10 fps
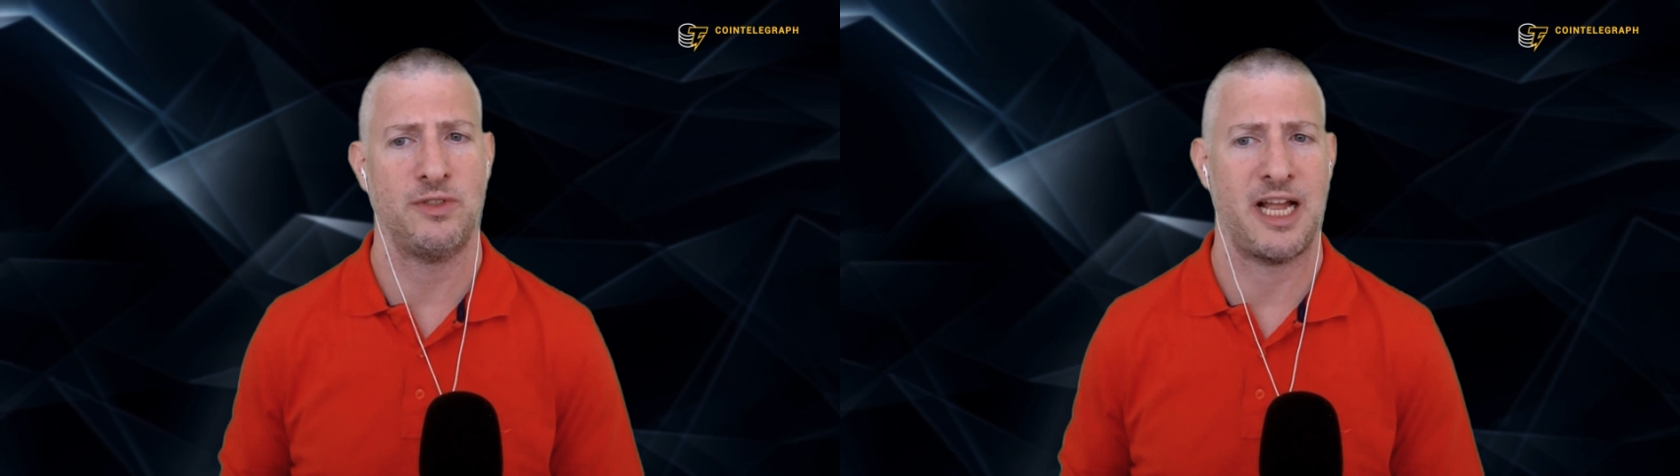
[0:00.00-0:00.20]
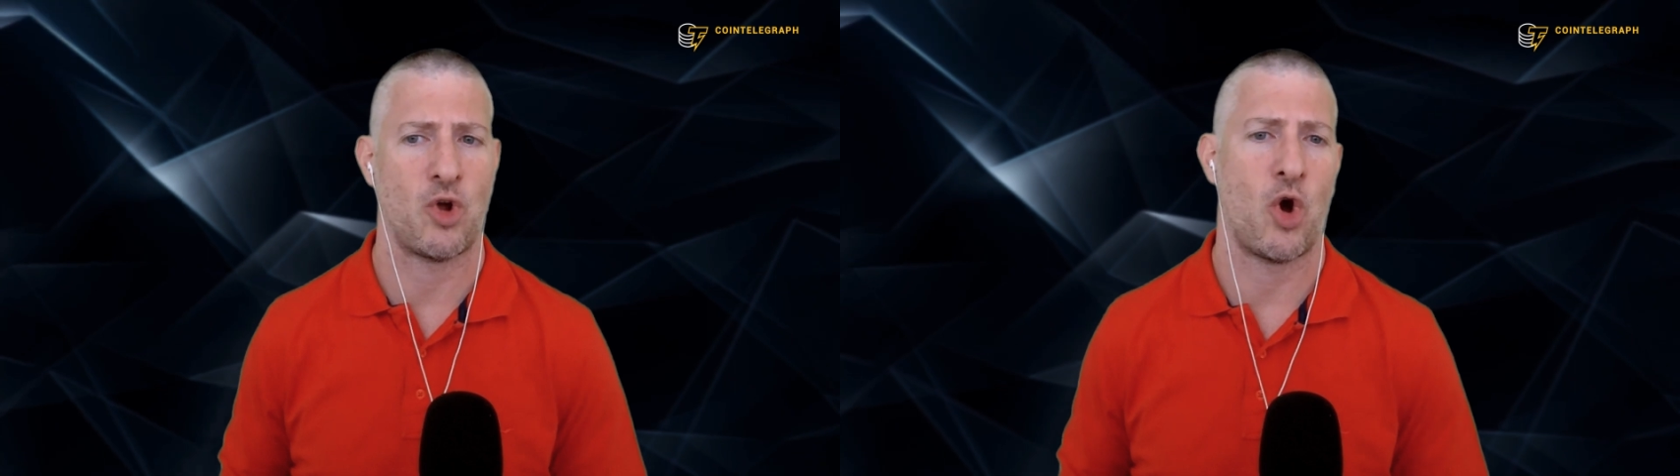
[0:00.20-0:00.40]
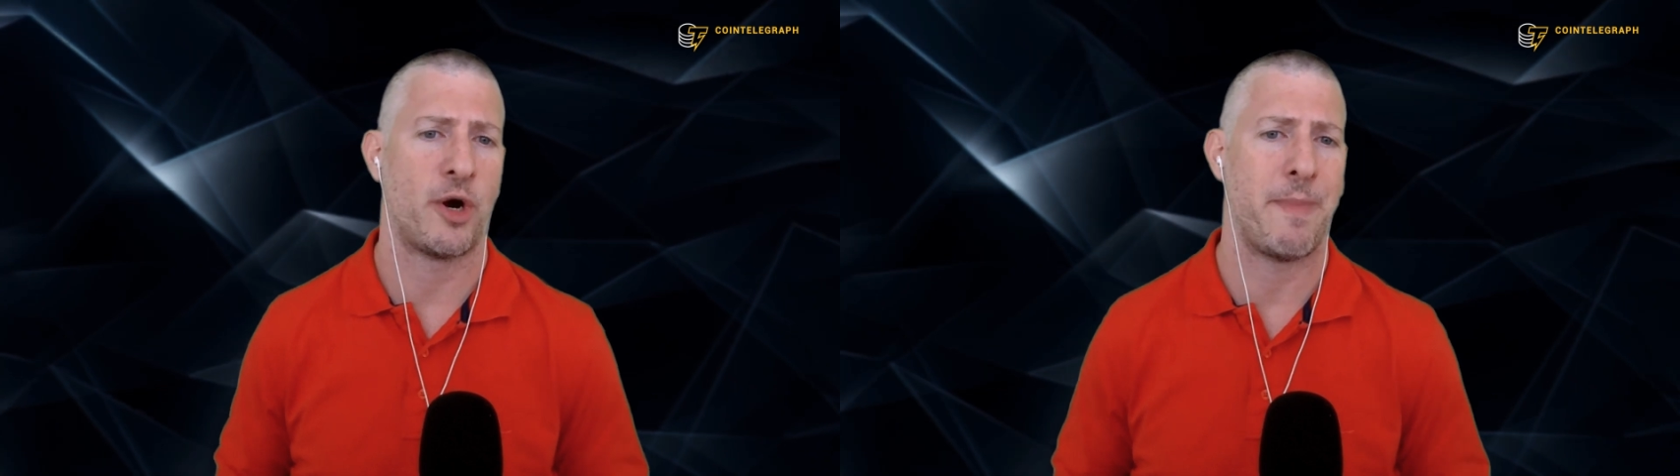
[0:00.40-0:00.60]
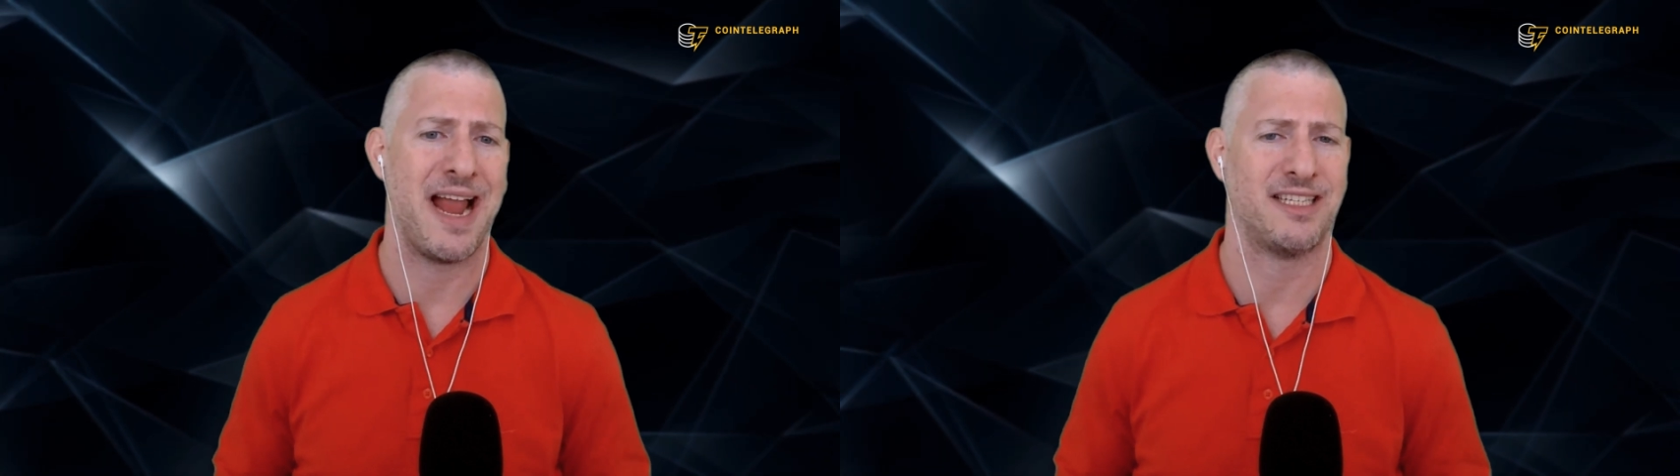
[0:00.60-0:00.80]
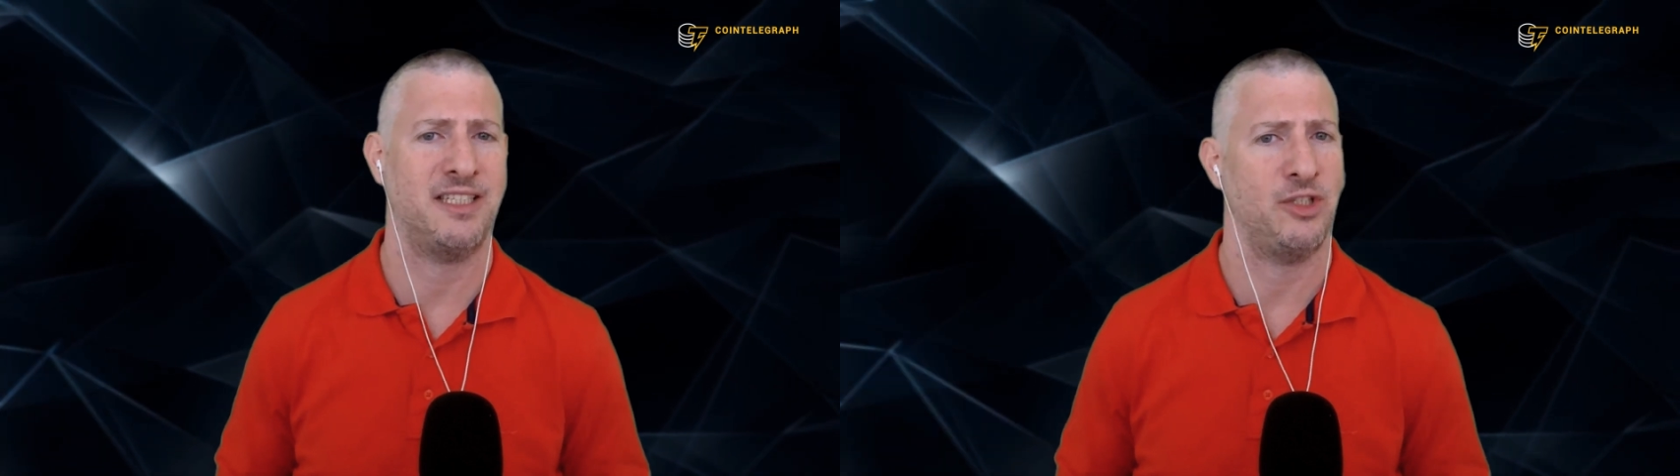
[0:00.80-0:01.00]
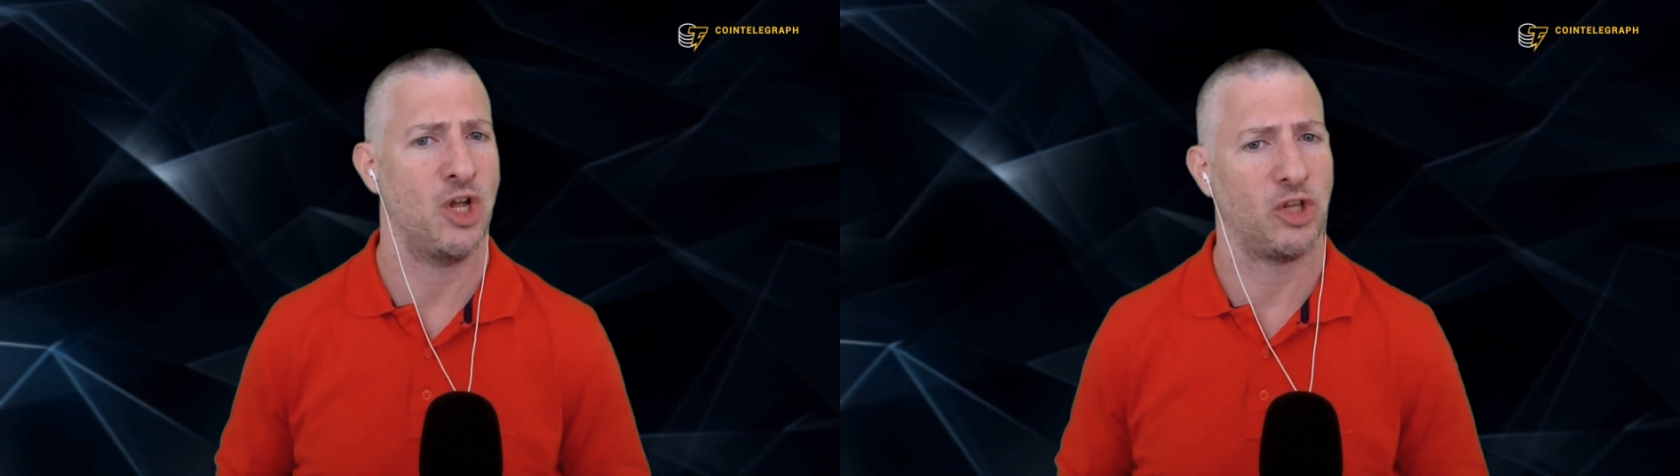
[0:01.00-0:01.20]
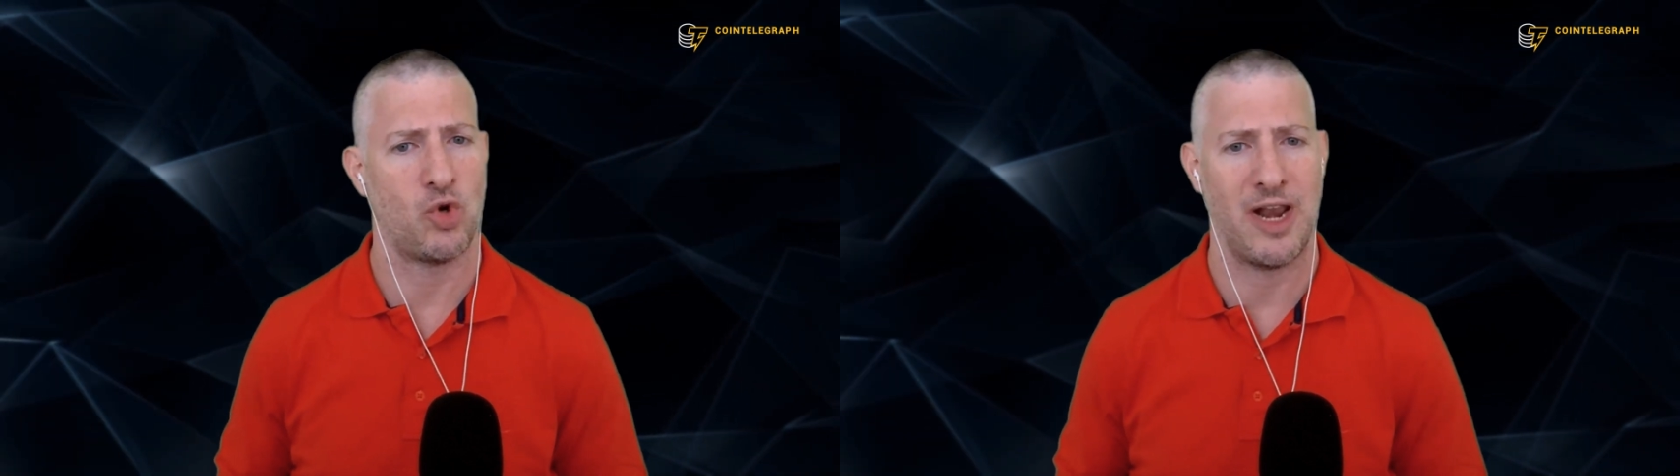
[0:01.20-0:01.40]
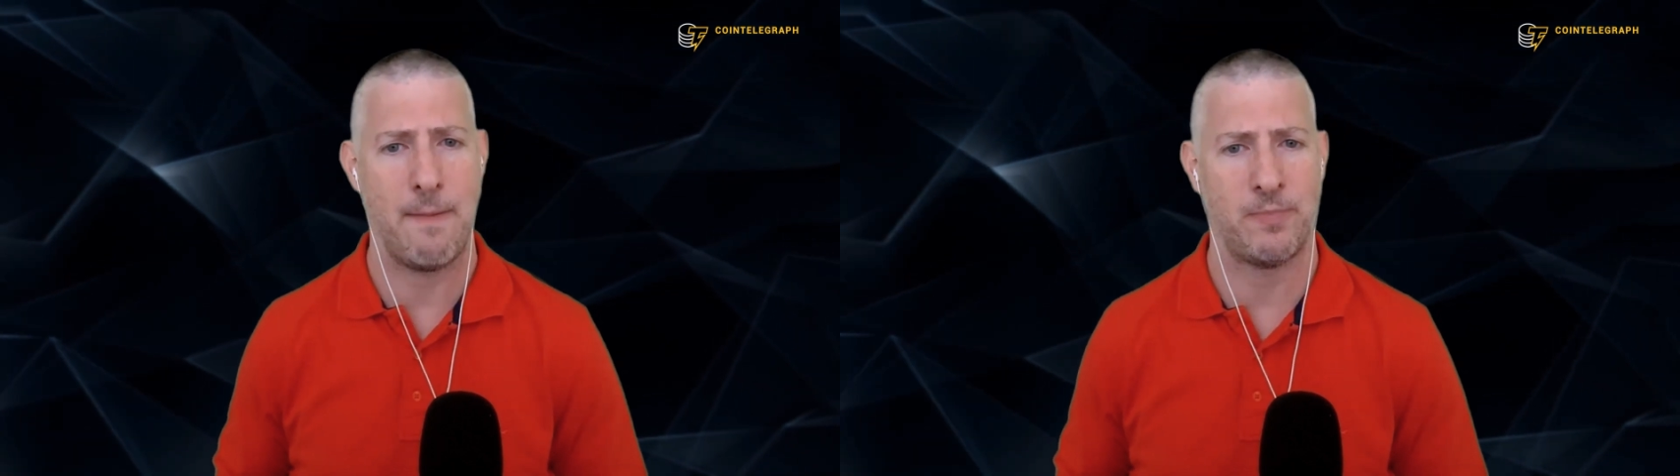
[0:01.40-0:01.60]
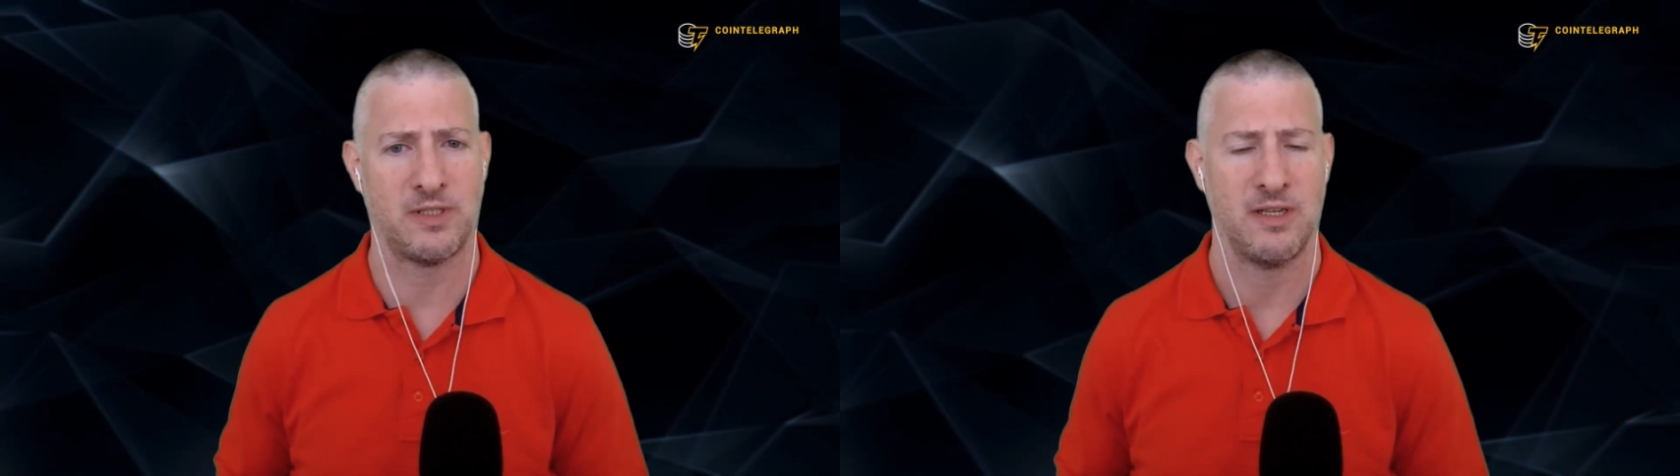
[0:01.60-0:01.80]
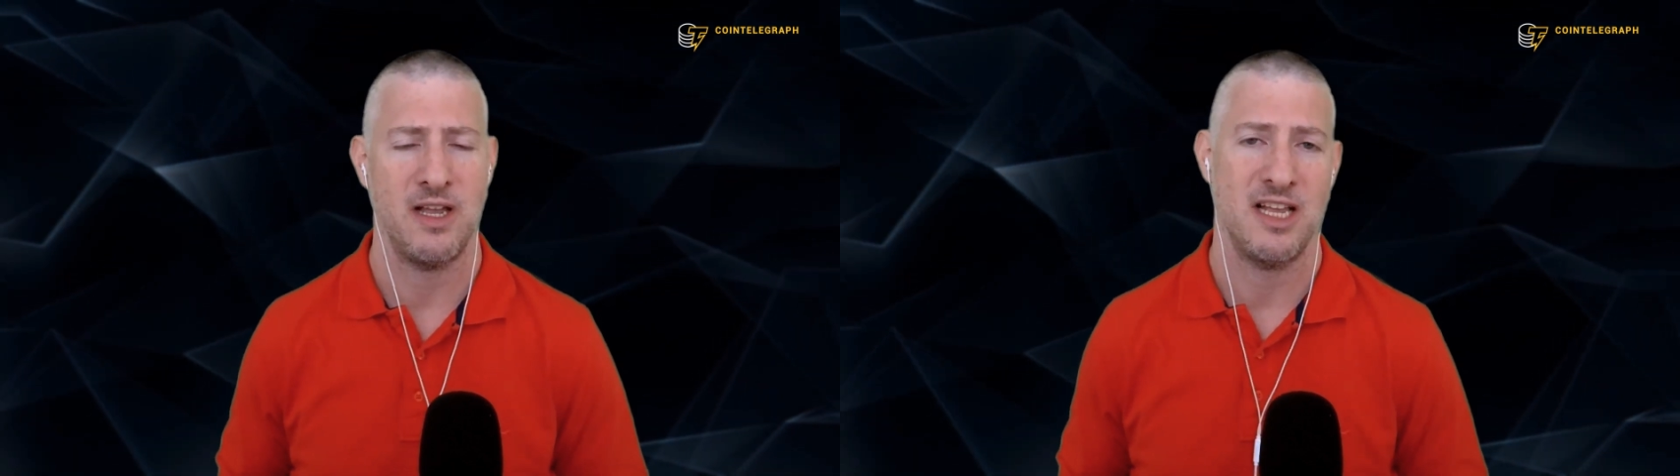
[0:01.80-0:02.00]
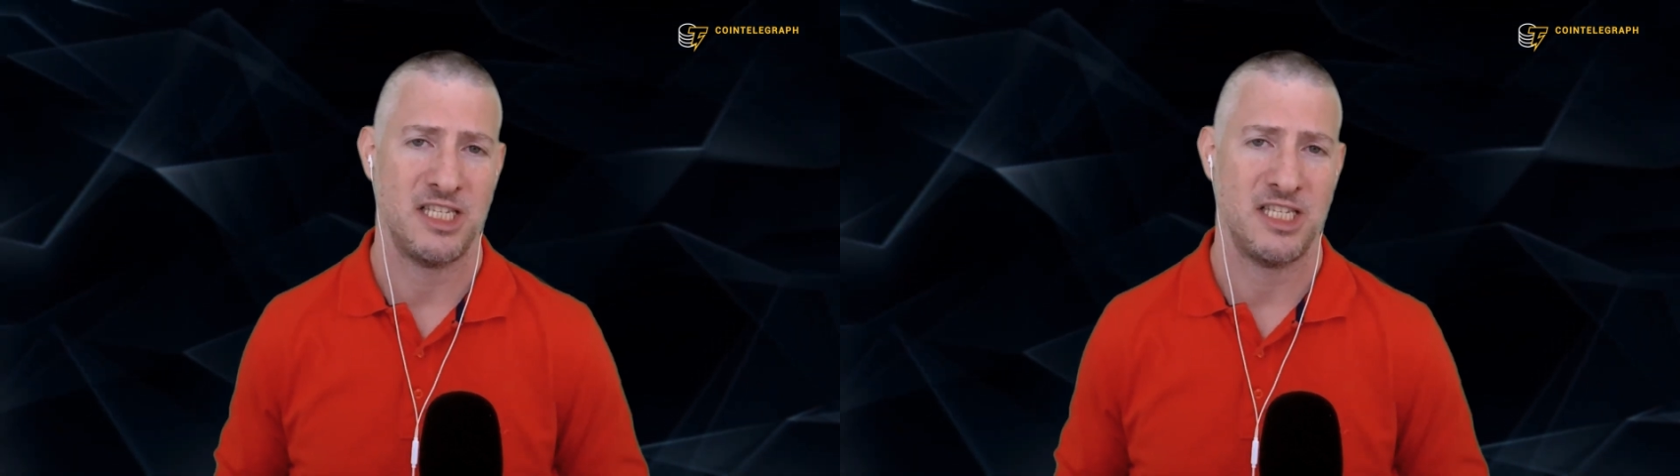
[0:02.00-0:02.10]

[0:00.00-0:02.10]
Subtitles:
that other banks did not collapse,